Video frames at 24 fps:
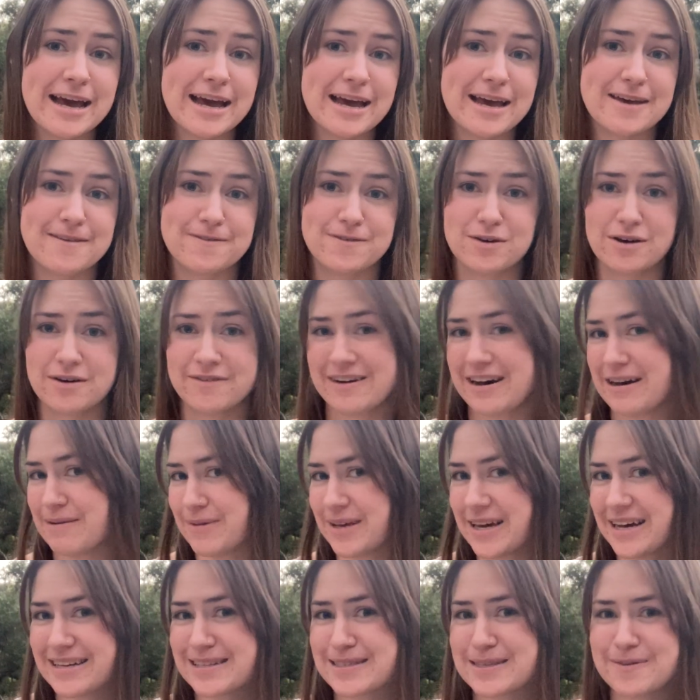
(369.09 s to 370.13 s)
If you have
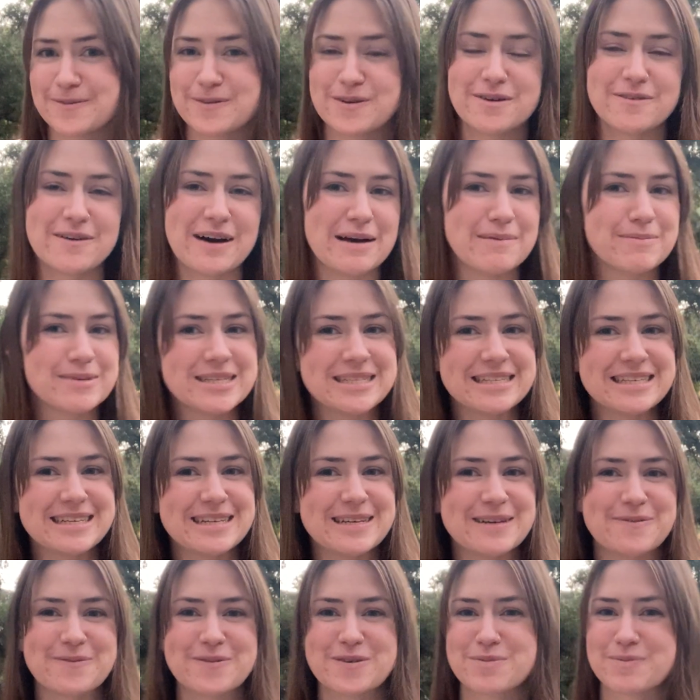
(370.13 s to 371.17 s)
IBS, if you have
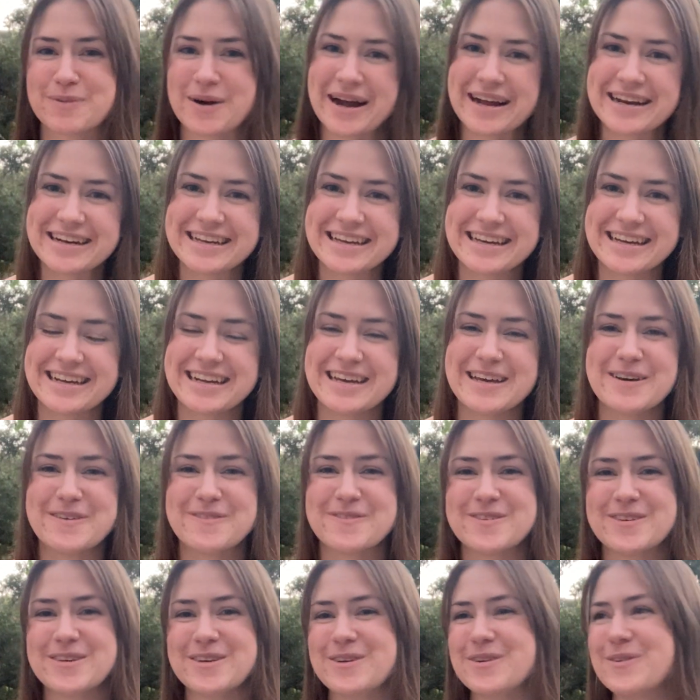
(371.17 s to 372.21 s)
IBD, if you're pregnant, if
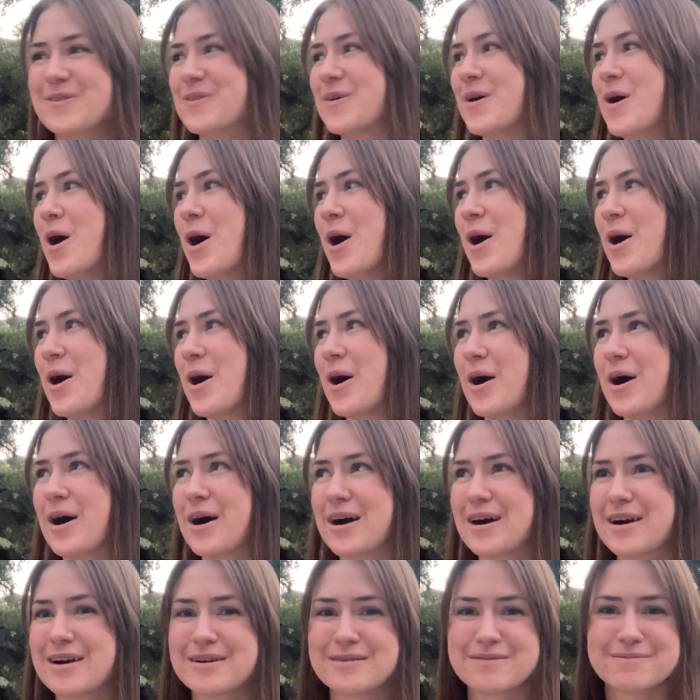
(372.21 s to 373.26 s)
you
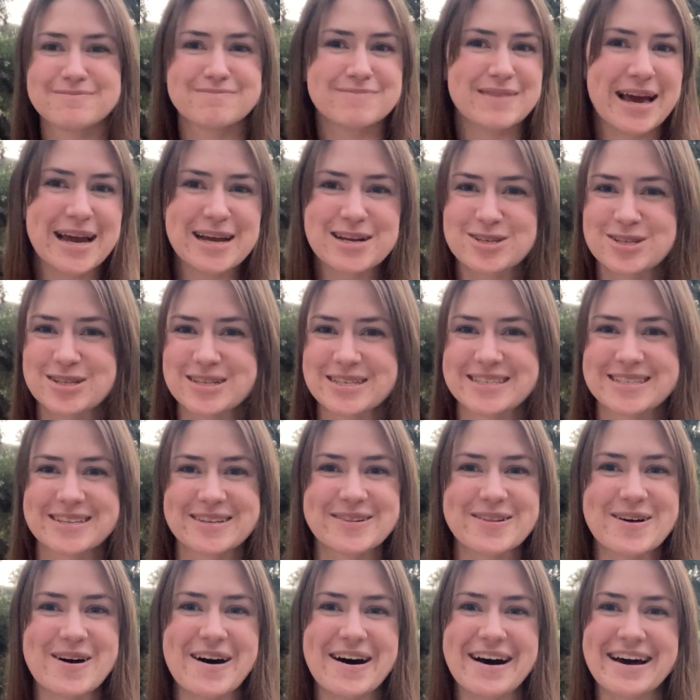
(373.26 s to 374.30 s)
are anxious a
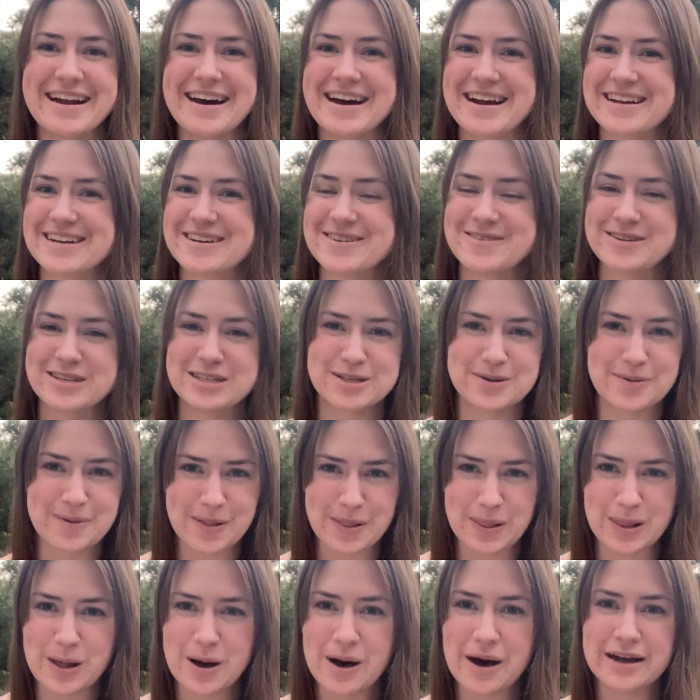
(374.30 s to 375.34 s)
lot, I go into a
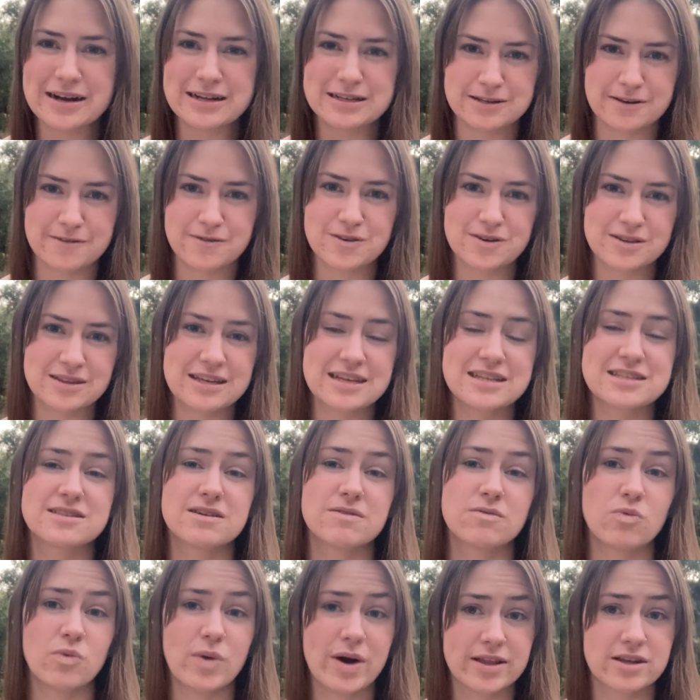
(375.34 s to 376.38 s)
lot of different things
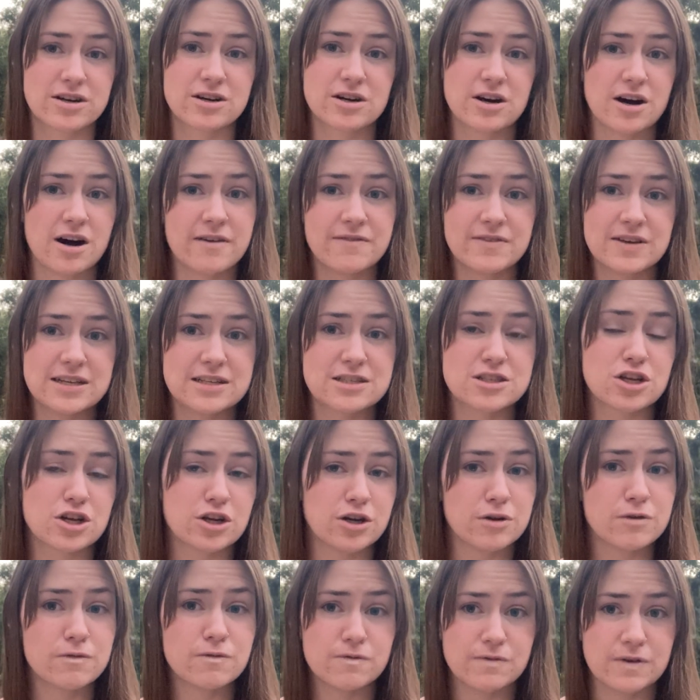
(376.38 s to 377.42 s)
of whether coffee is a
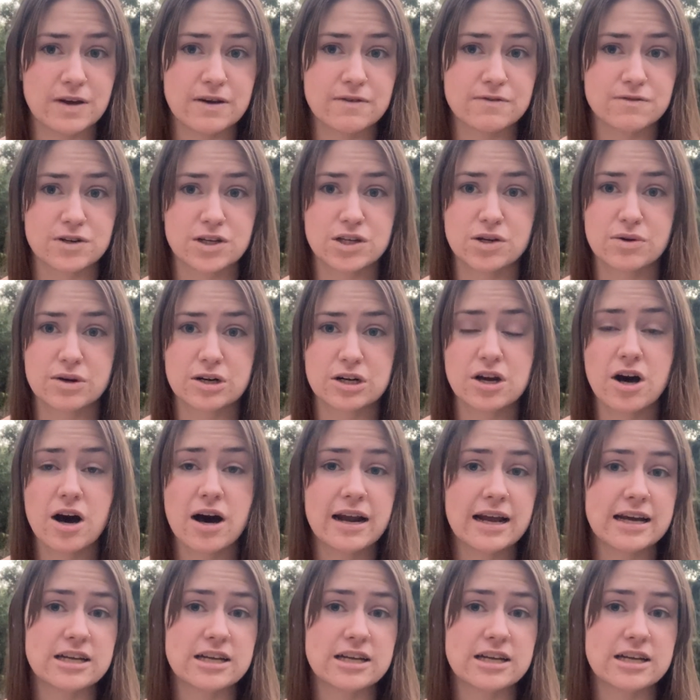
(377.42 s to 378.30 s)
good fit for you or not.